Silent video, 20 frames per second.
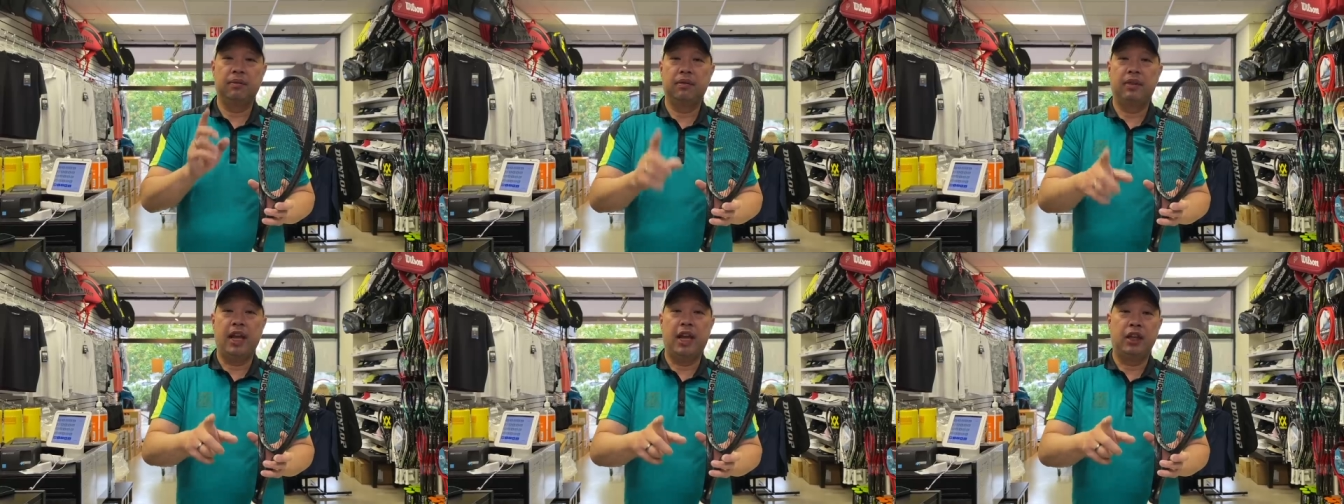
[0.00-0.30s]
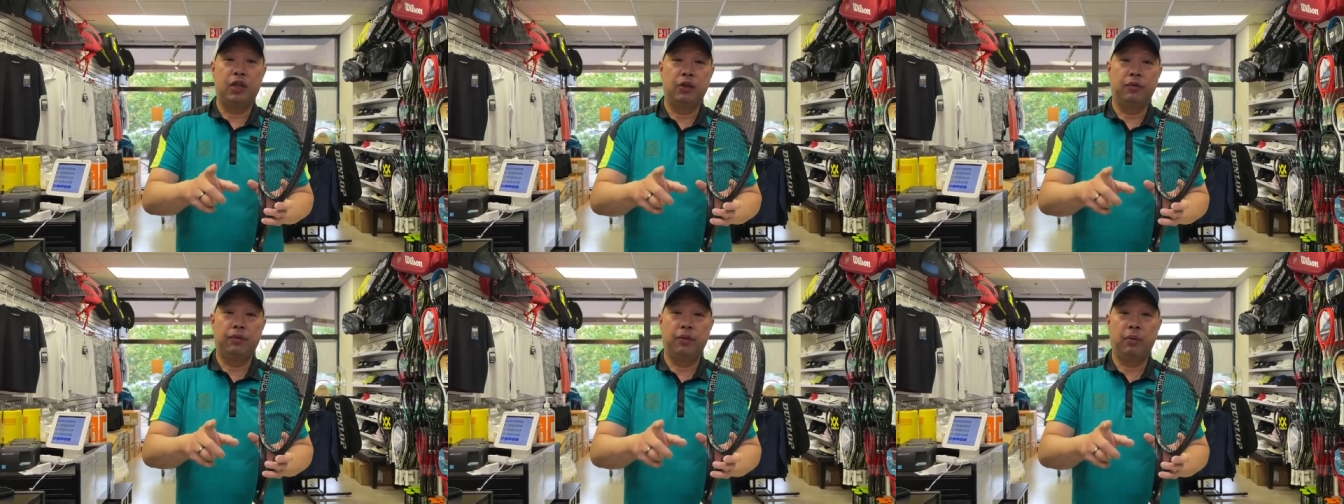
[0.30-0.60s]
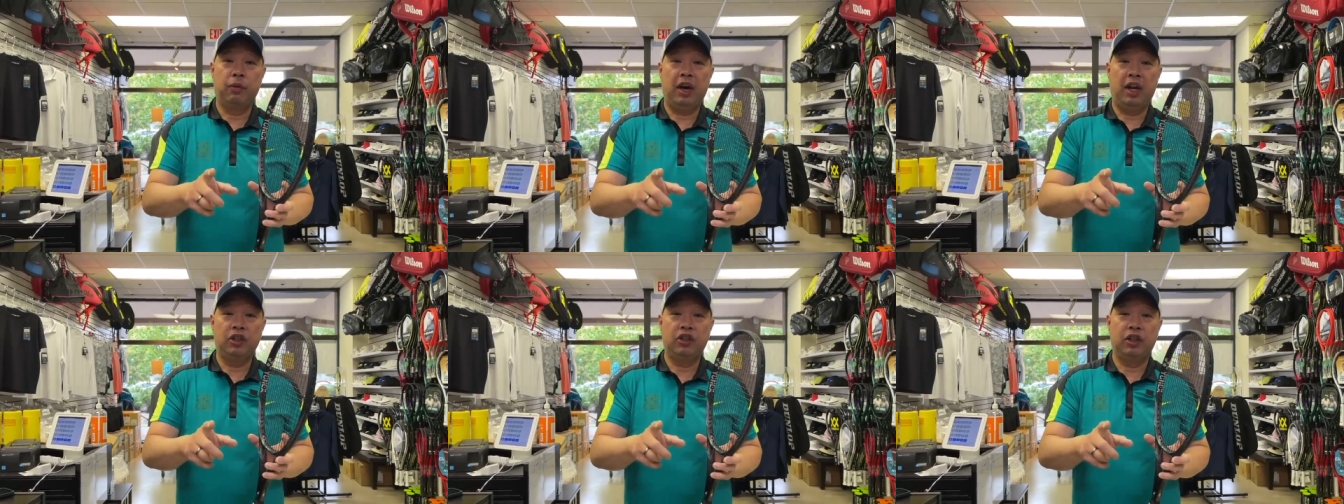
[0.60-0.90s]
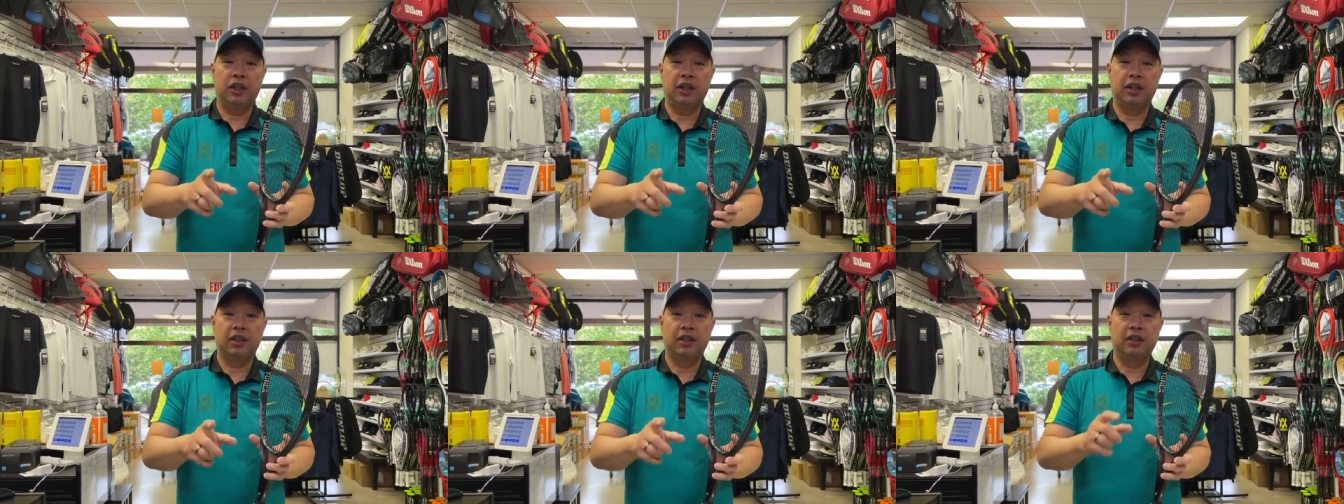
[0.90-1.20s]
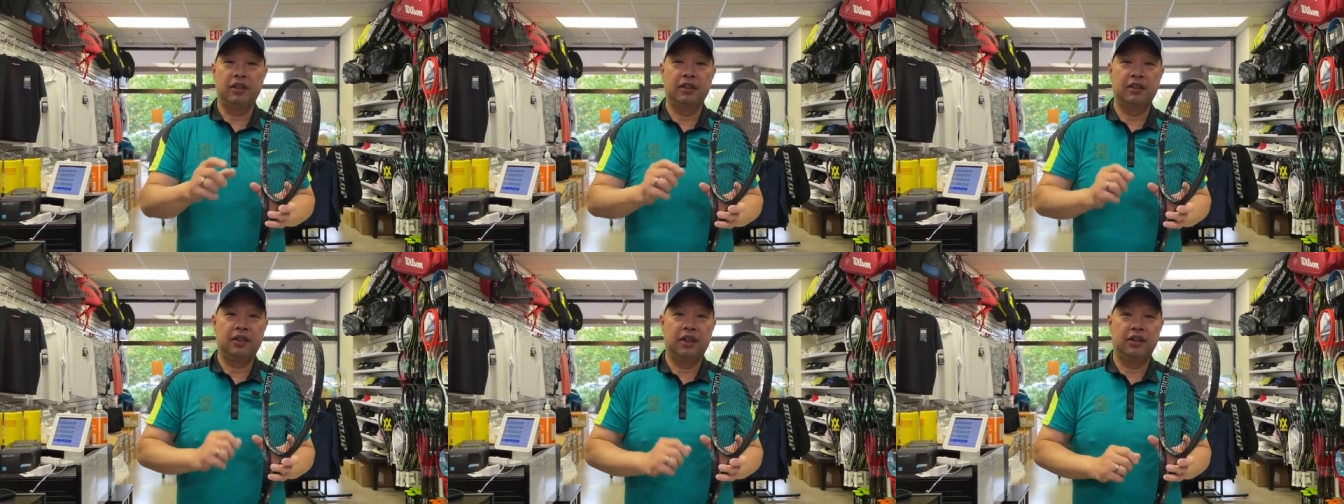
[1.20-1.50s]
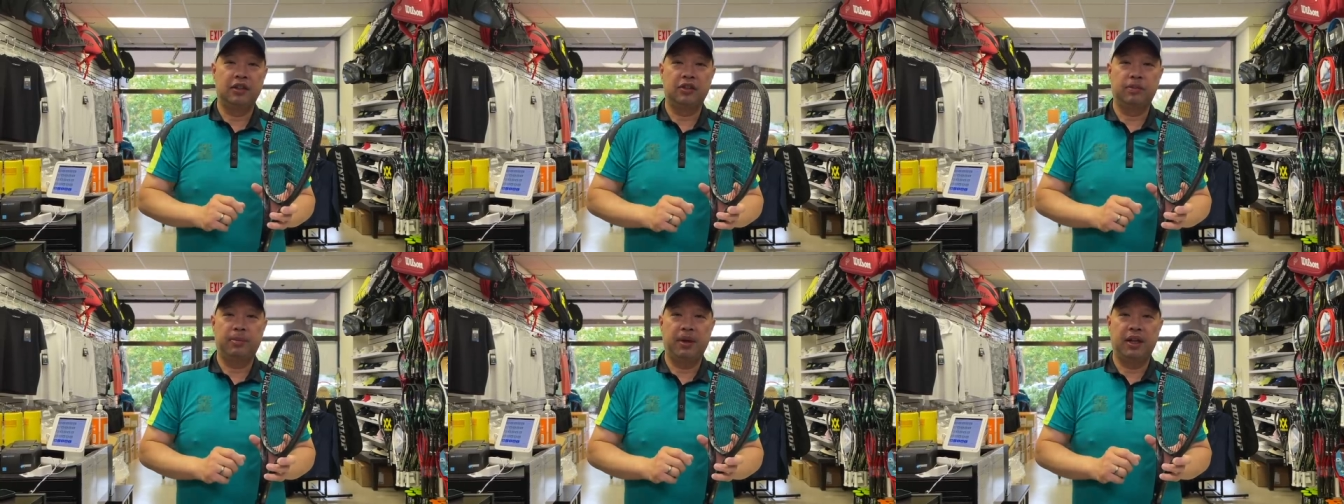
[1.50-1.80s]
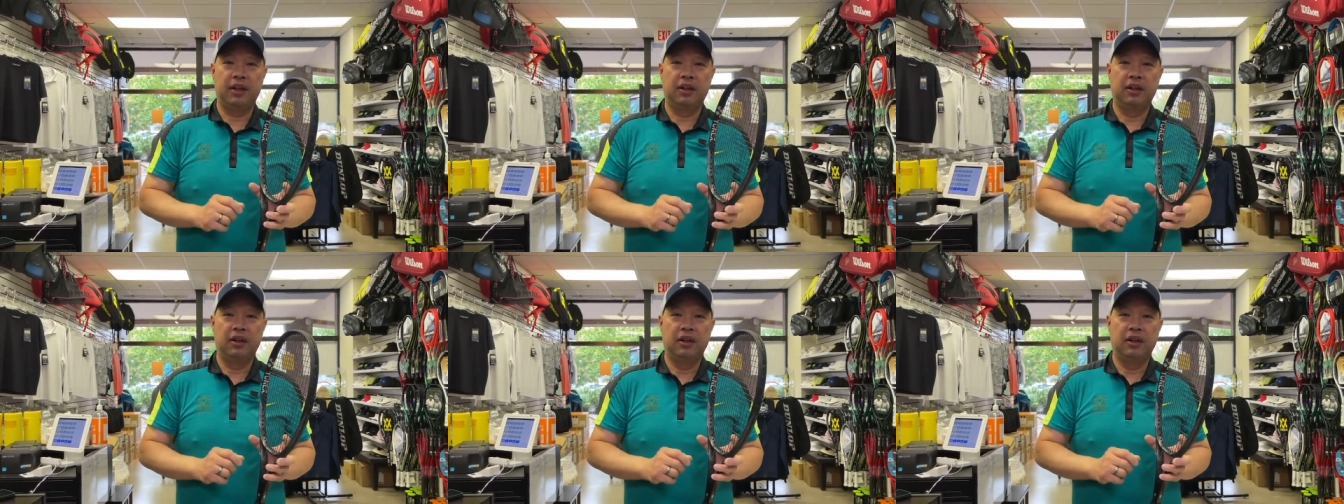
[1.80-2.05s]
Thank you for watching Tennis Spin,